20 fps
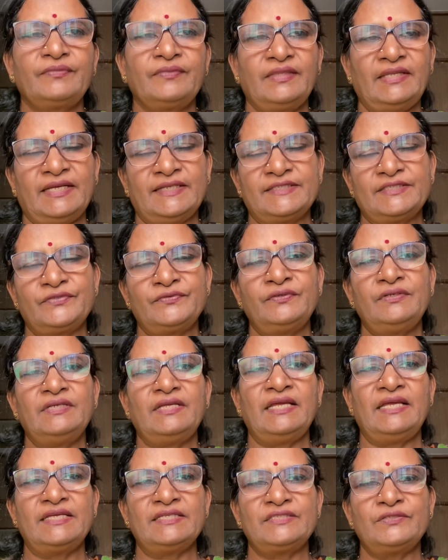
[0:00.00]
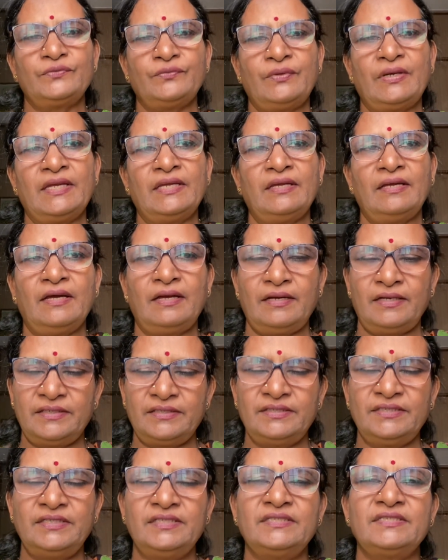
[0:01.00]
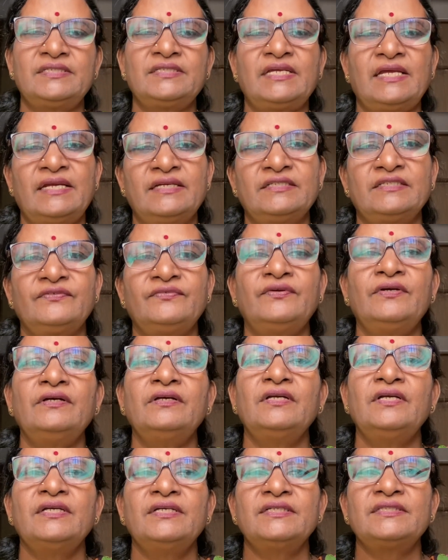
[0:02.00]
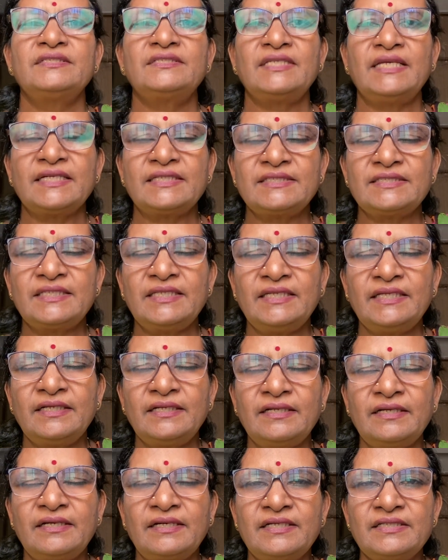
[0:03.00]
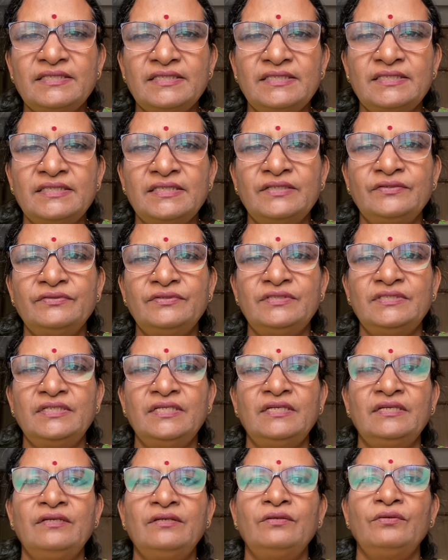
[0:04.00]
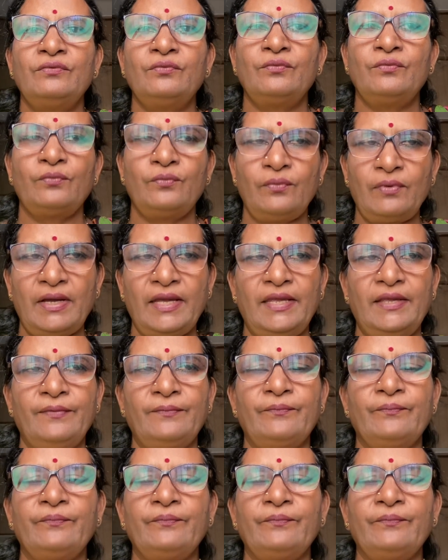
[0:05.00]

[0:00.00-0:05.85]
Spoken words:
Next one, SYR gene stands for Sex-Linked Recessive Gene Y.